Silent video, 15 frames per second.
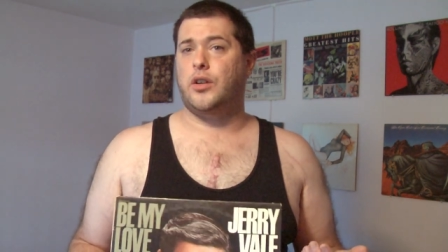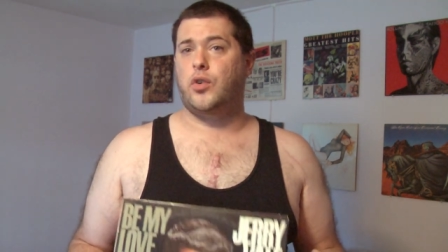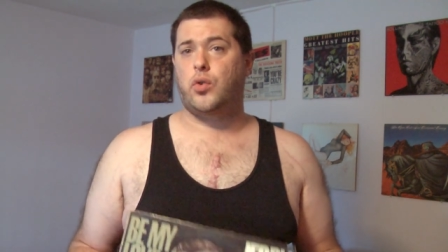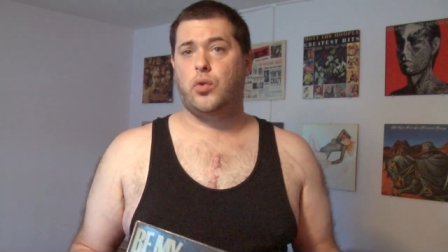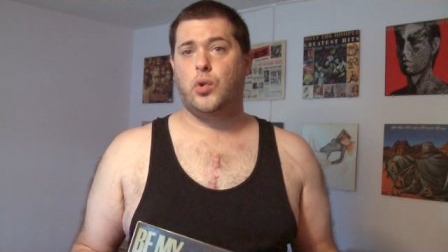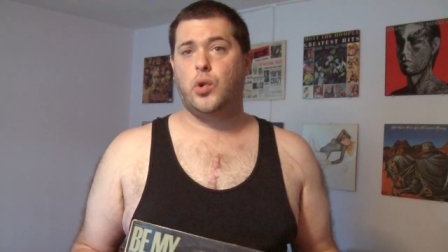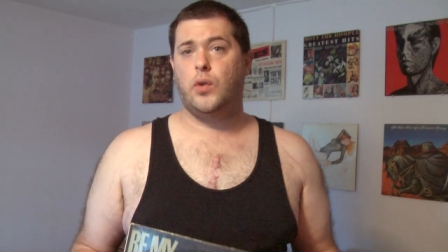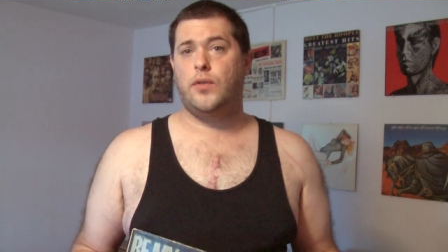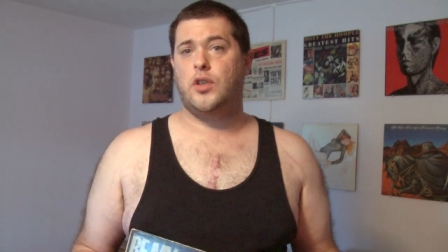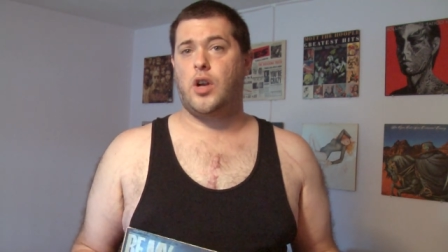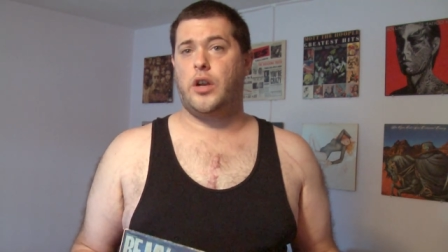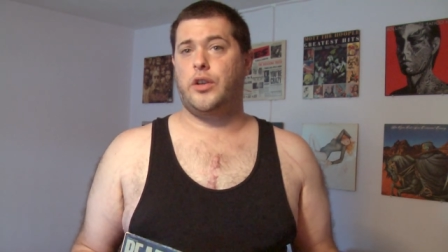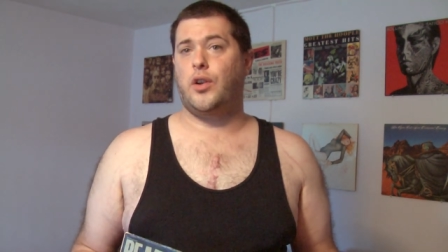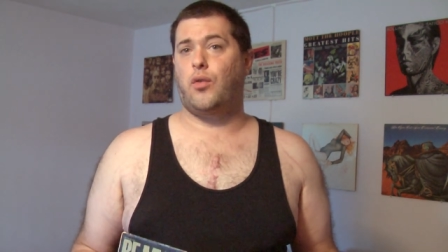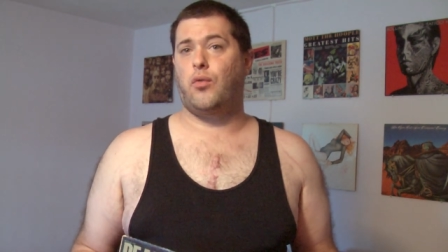the grooves
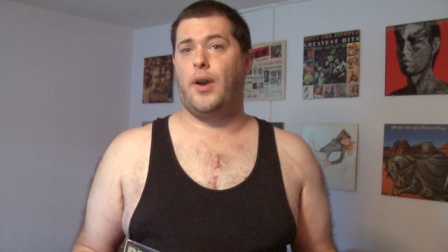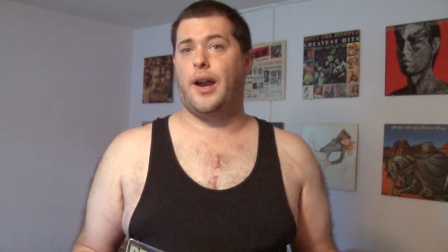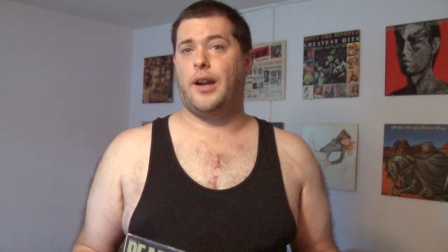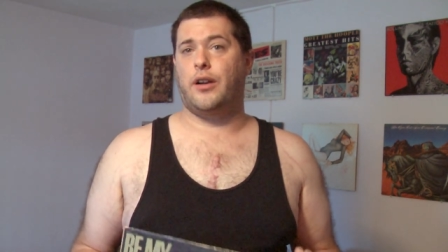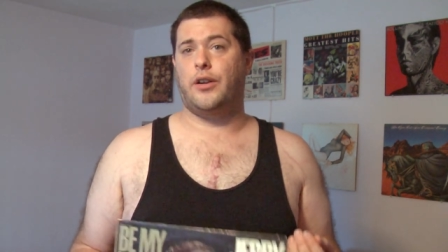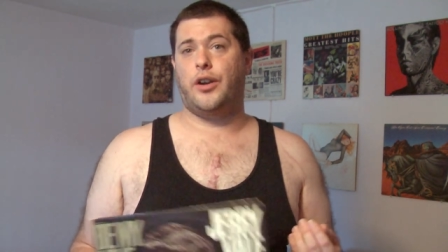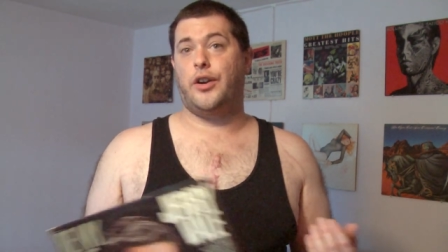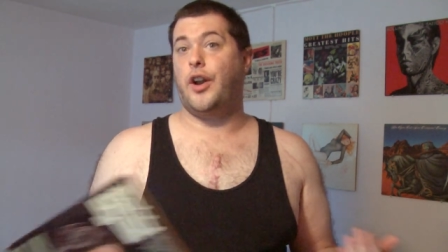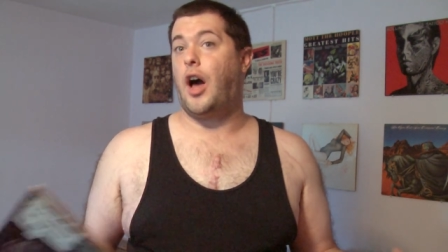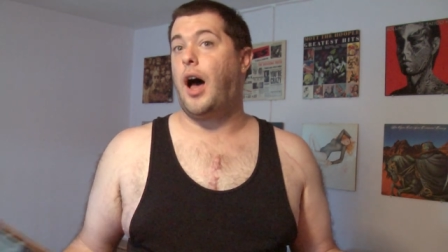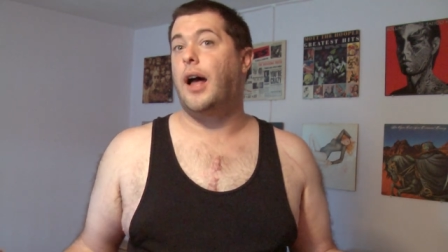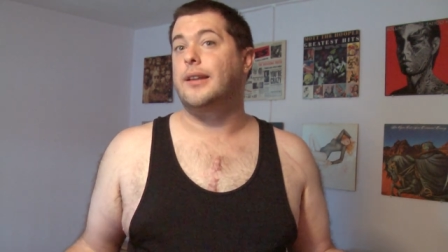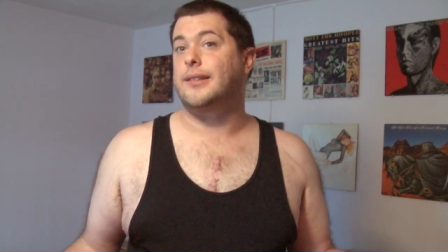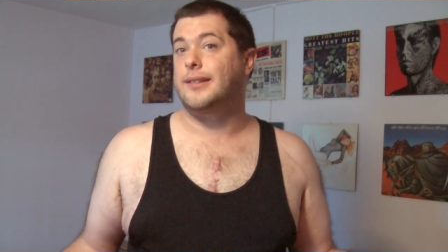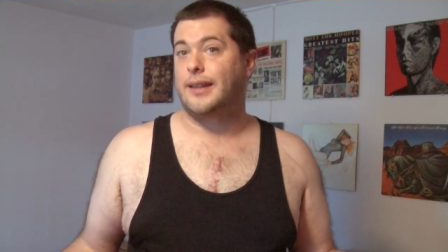on your record are
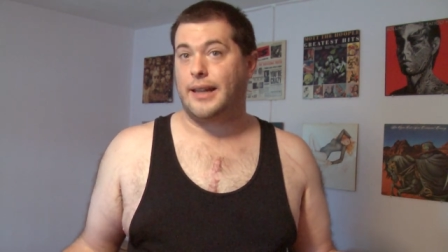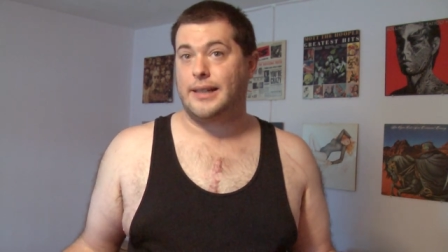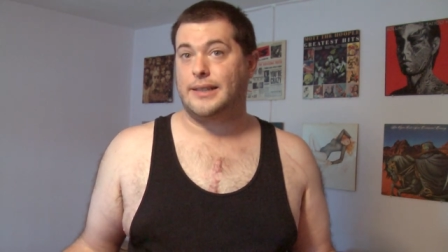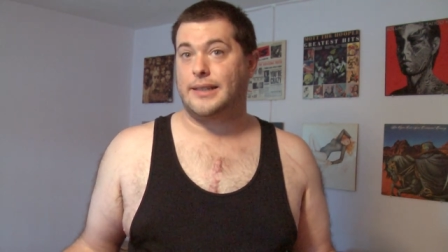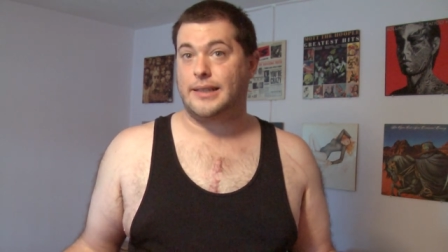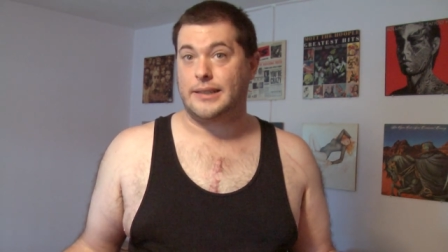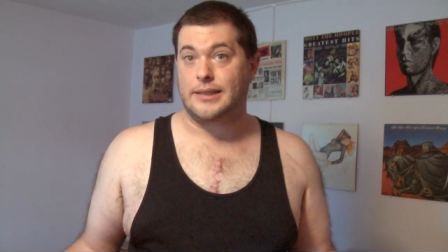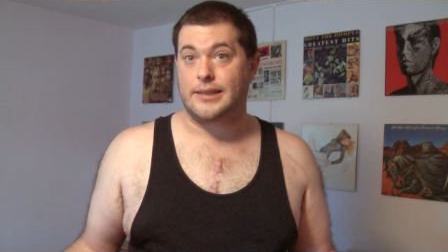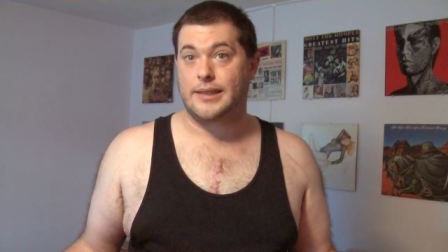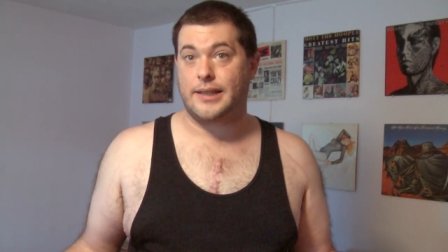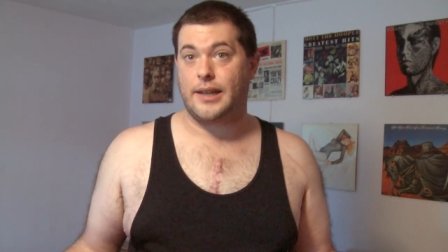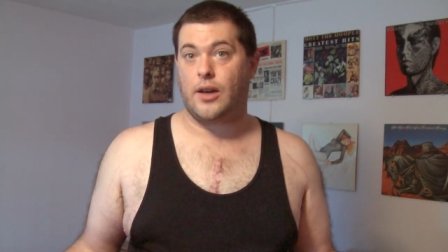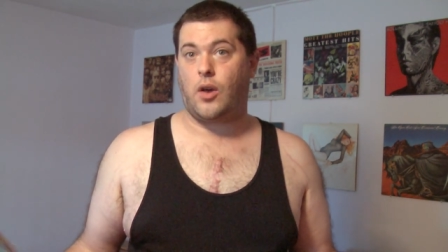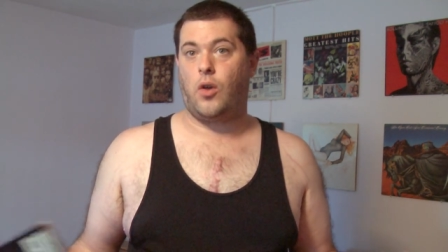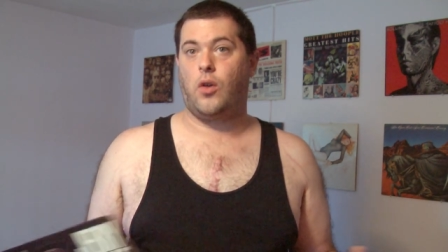not standing
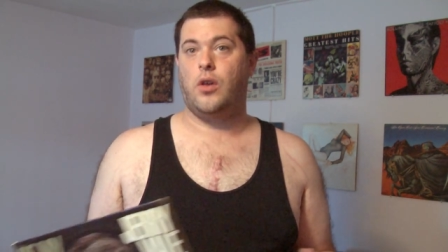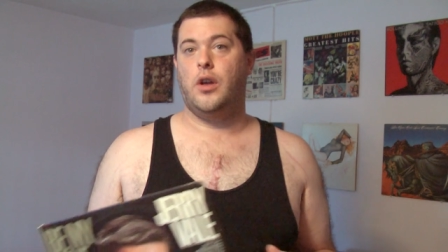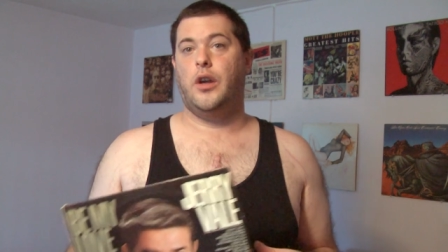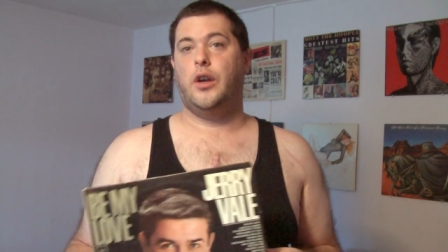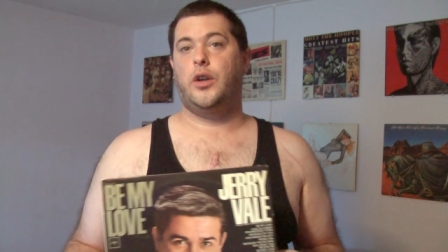still.